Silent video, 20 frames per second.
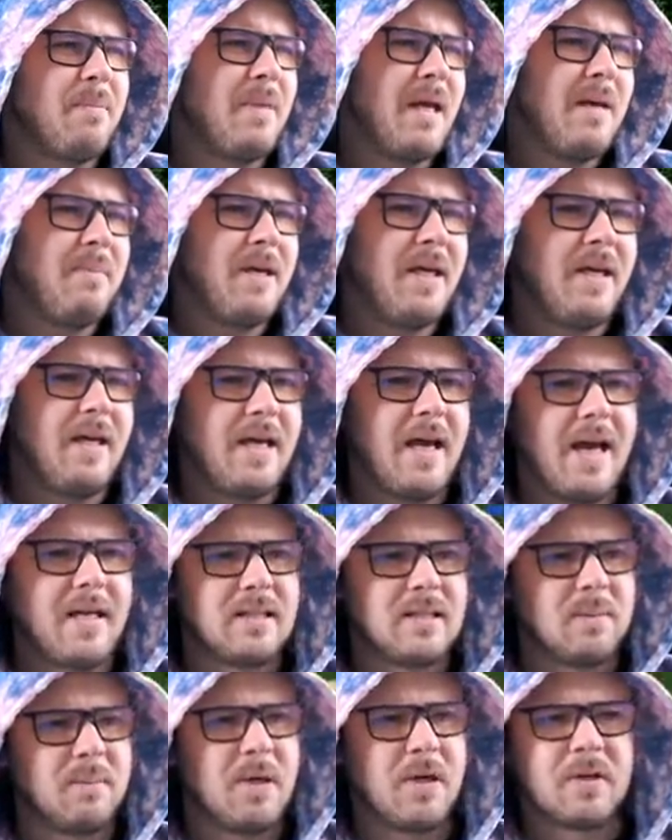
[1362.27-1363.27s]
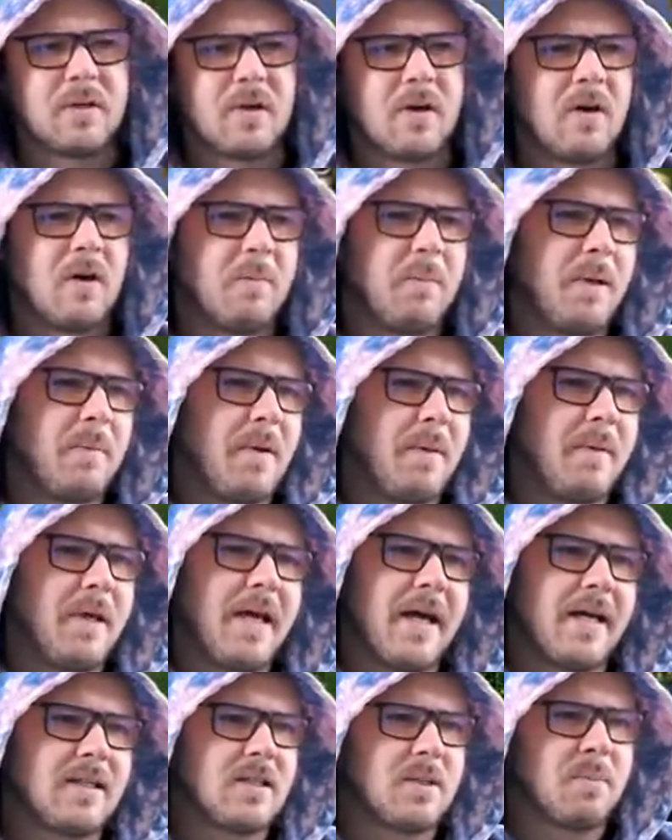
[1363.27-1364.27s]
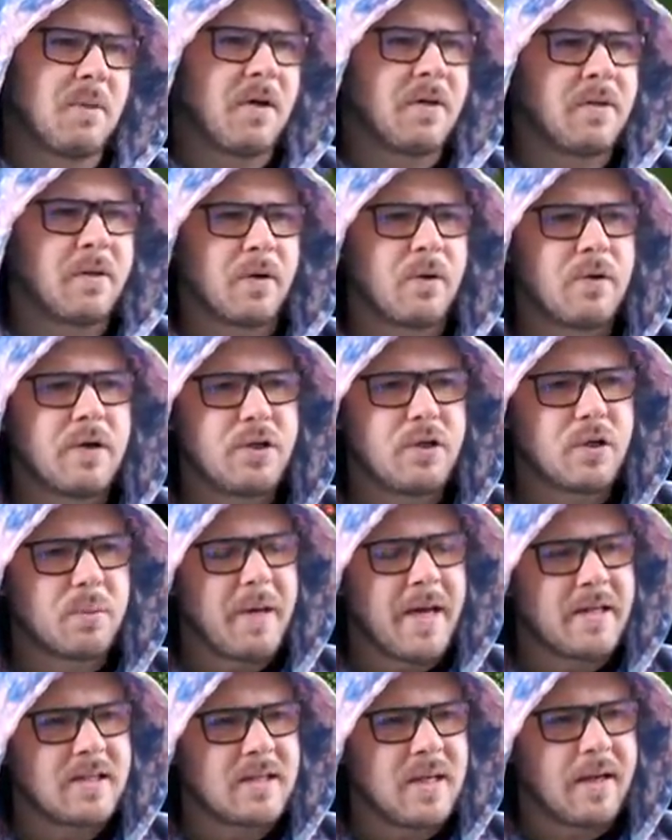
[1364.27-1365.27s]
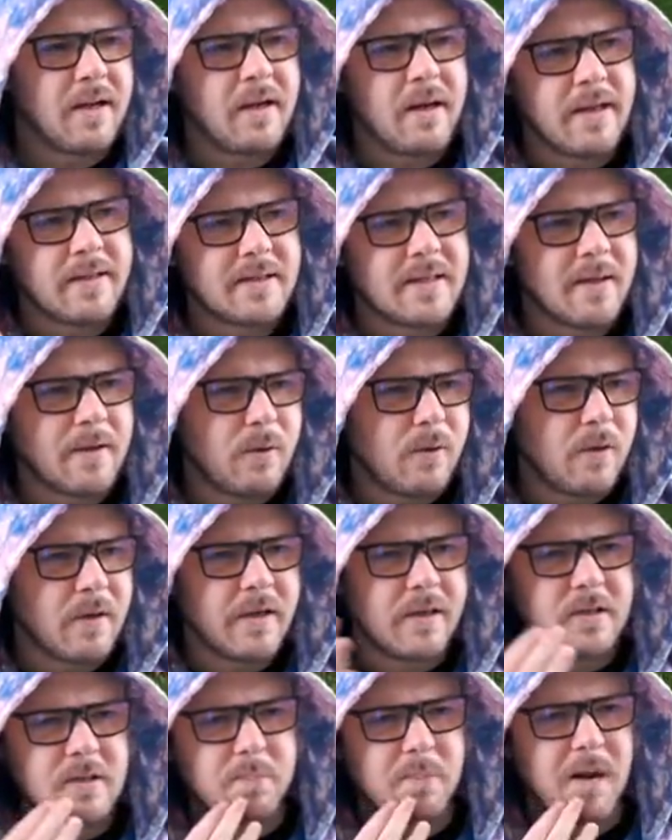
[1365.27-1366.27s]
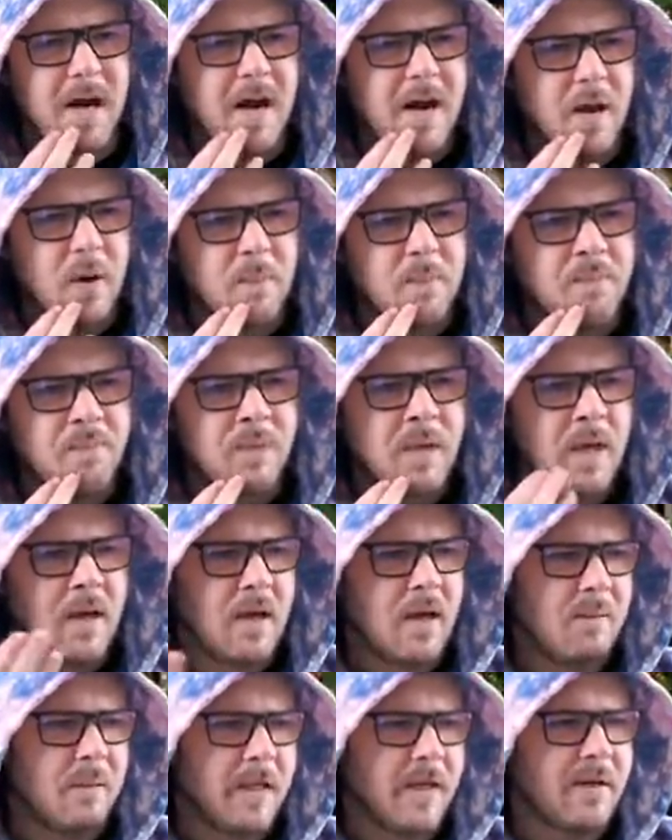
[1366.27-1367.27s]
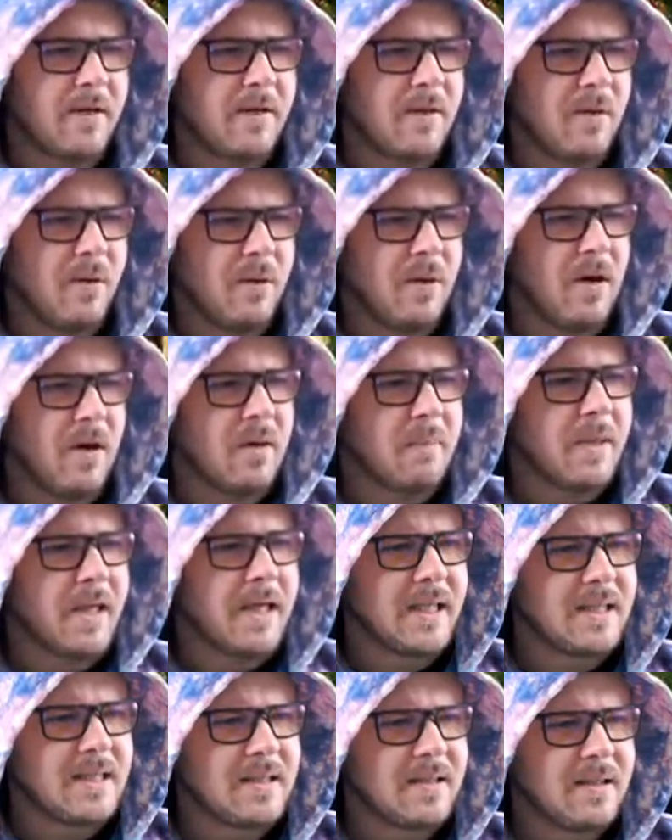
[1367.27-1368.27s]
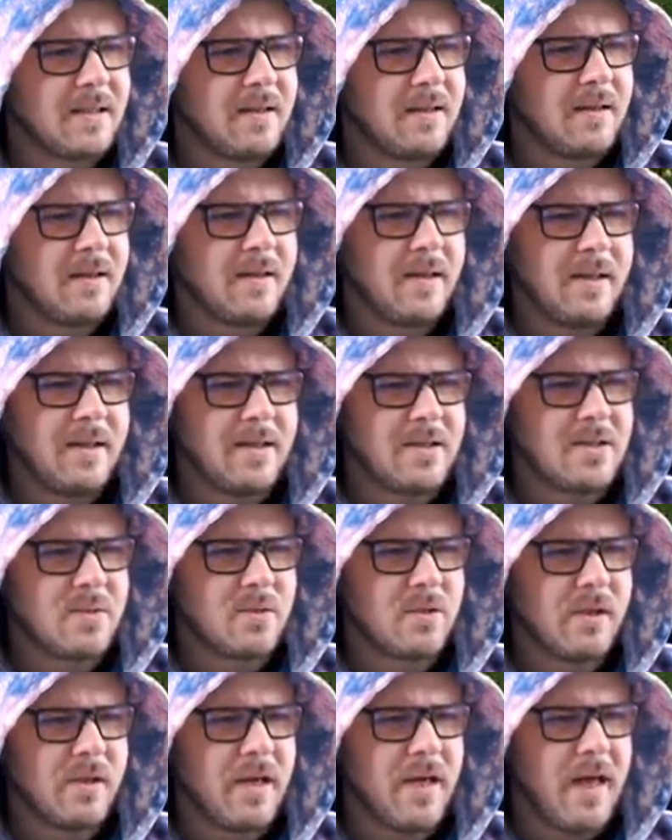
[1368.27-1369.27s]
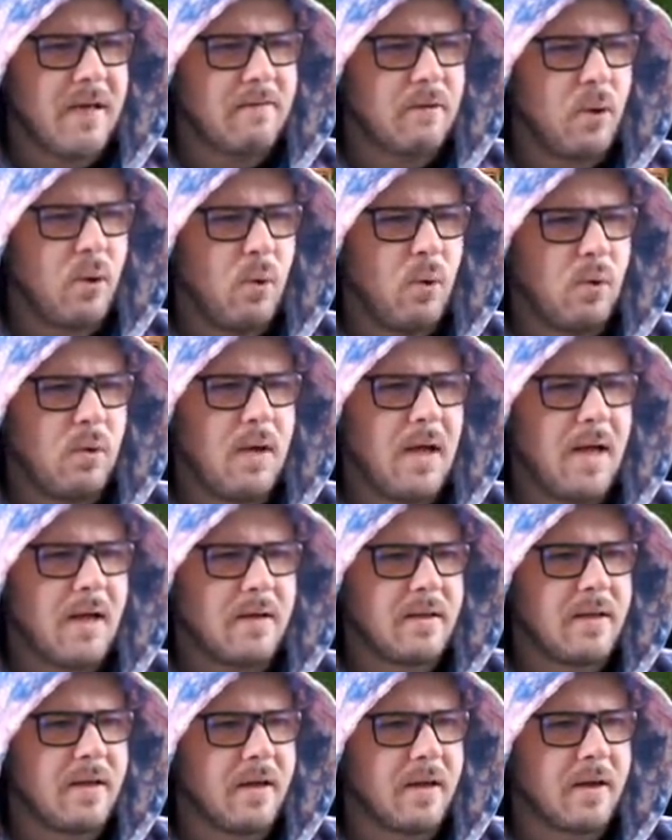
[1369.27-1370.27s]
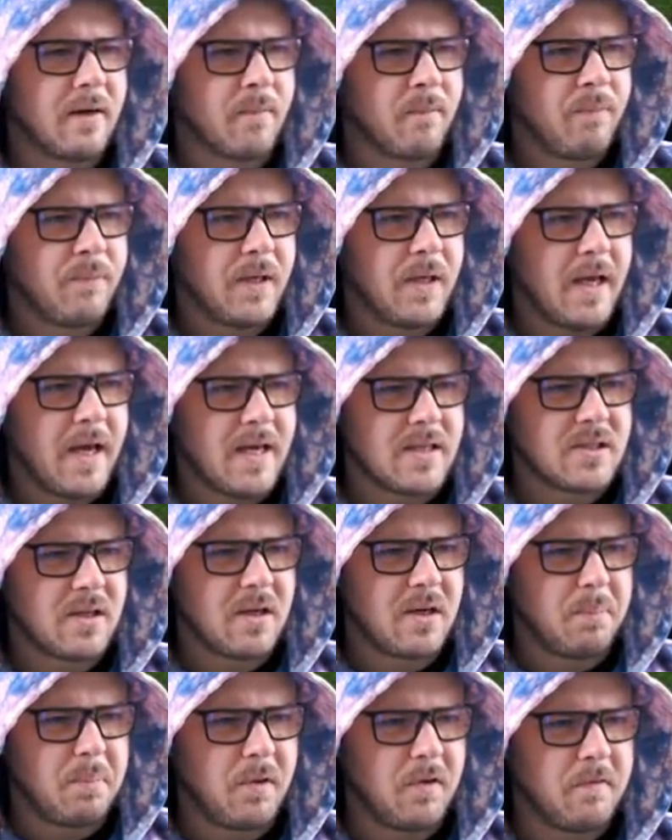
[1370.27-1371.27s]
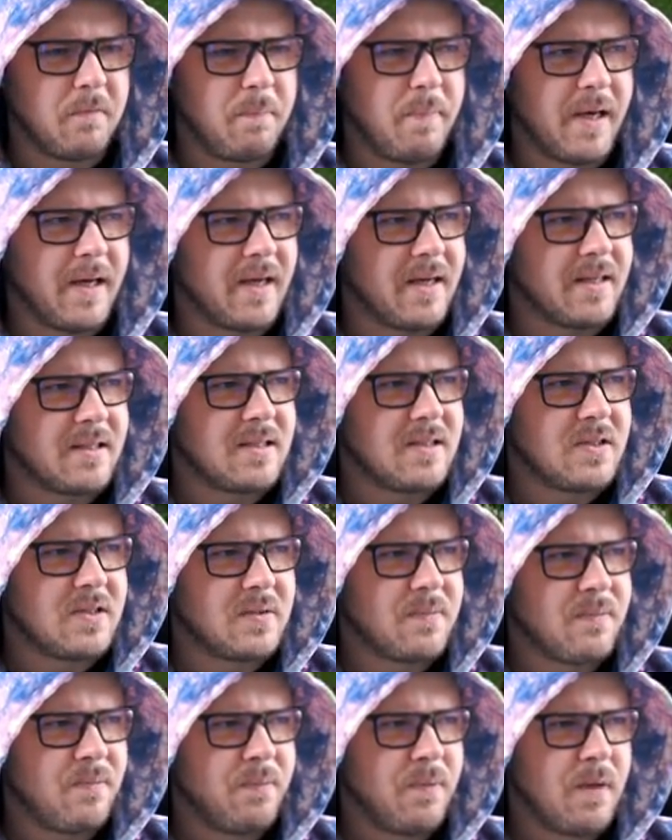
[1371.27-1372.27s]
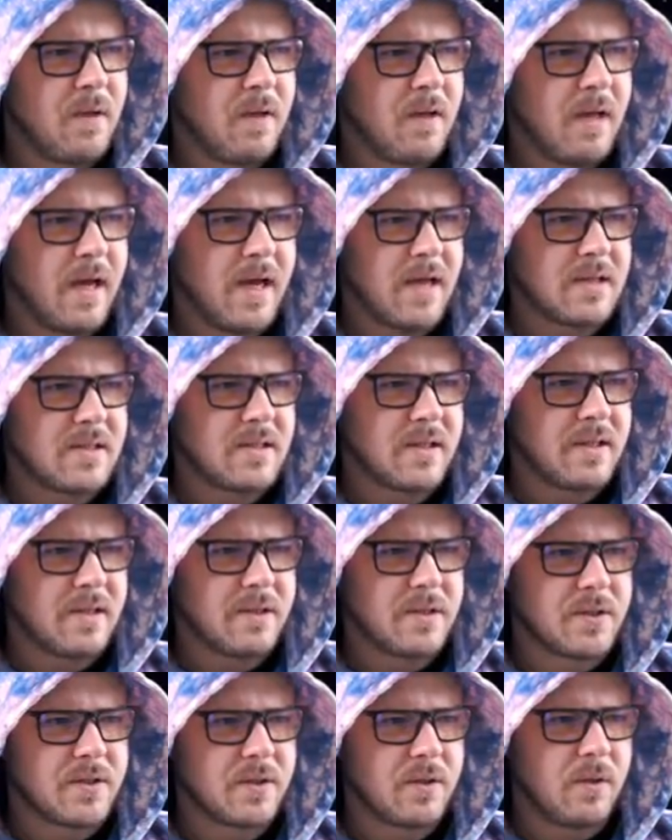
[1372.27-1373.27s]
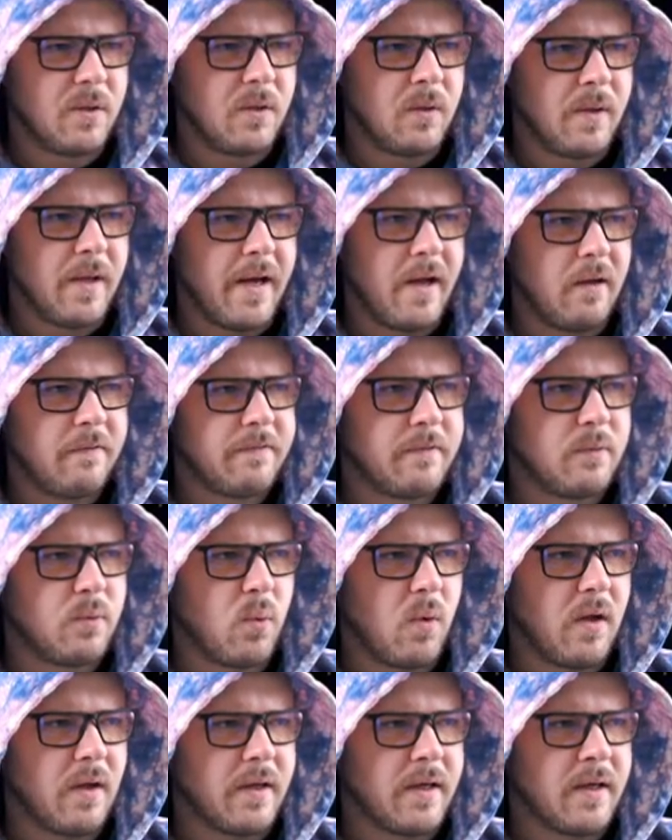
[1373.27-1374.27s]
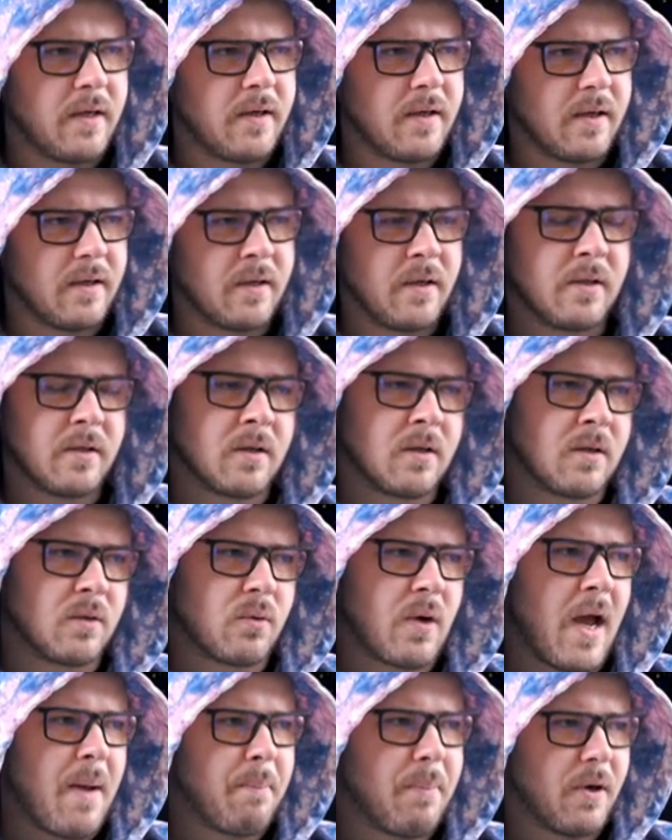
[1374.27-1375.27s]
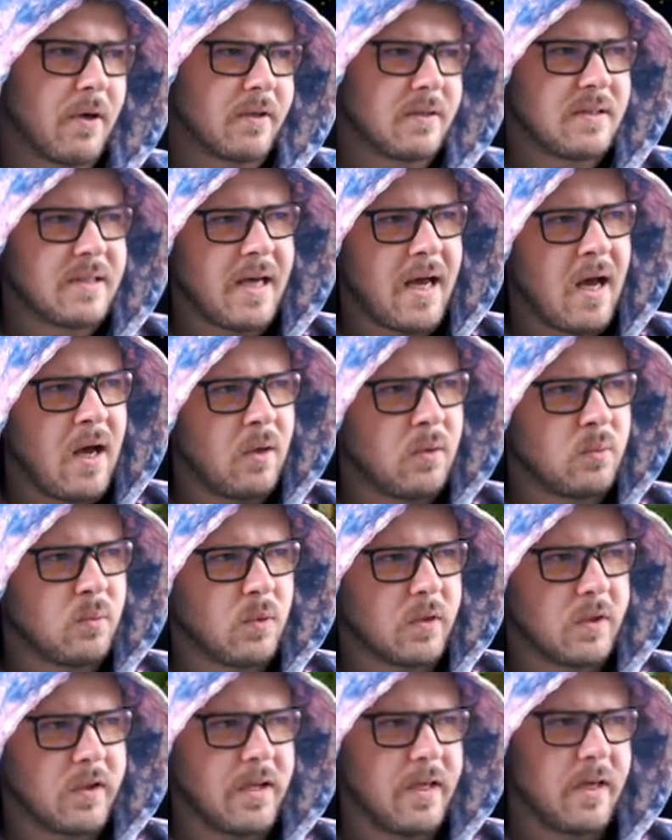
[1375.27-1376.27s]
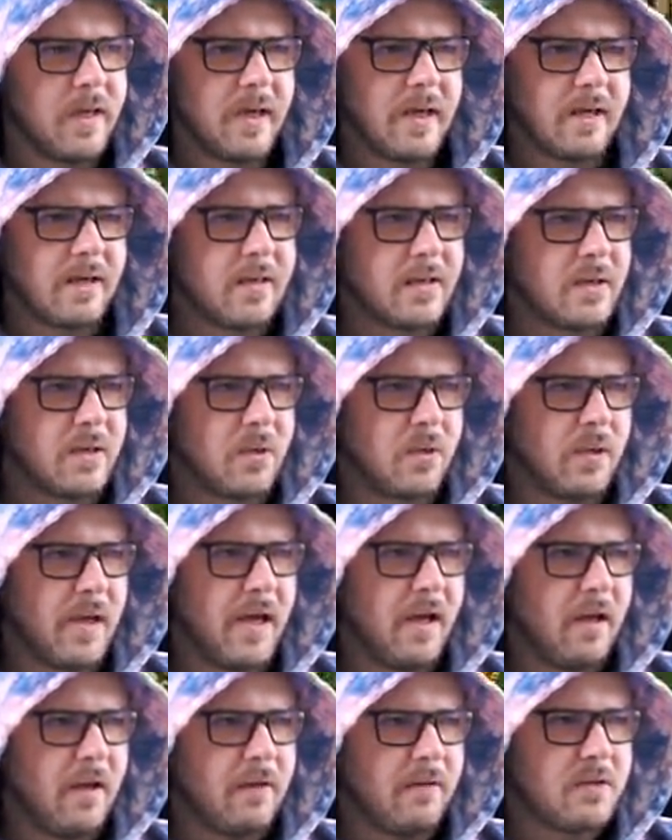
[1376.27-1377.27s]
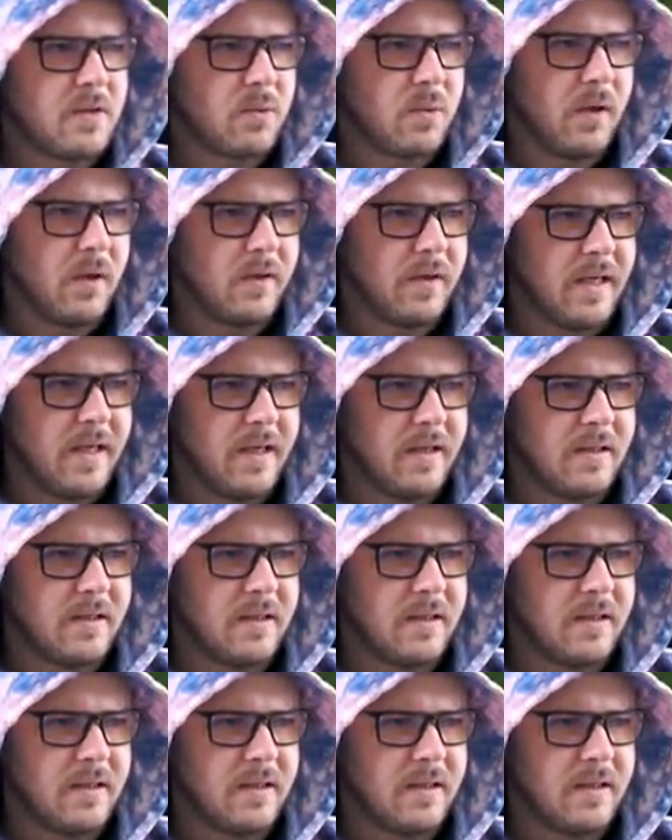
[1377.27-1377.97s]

maybe he had some other army, maybe he had some other creature banks, and then I take a look at his biome, and I'm like, hold on a minute, he doesn't really have a whole lot here. He has a couple of pickets, he has an additional elf dwelling, another rampart town where he can get additional elves, well, he